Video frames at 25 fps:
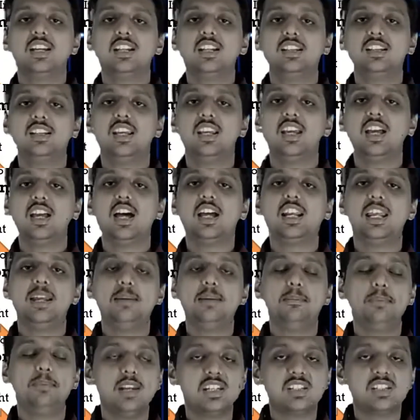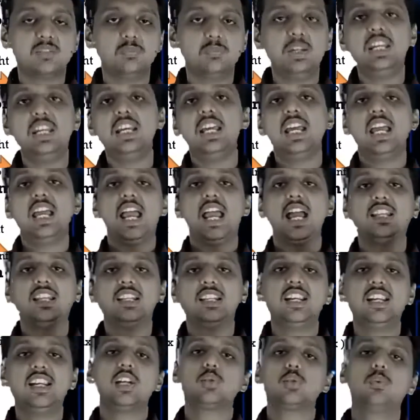They are A plus B, and the
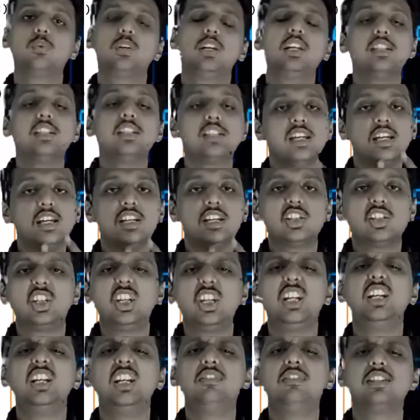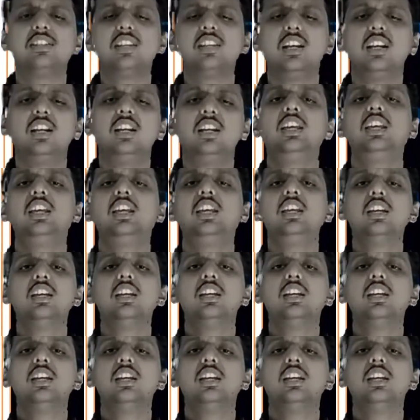next one is C division D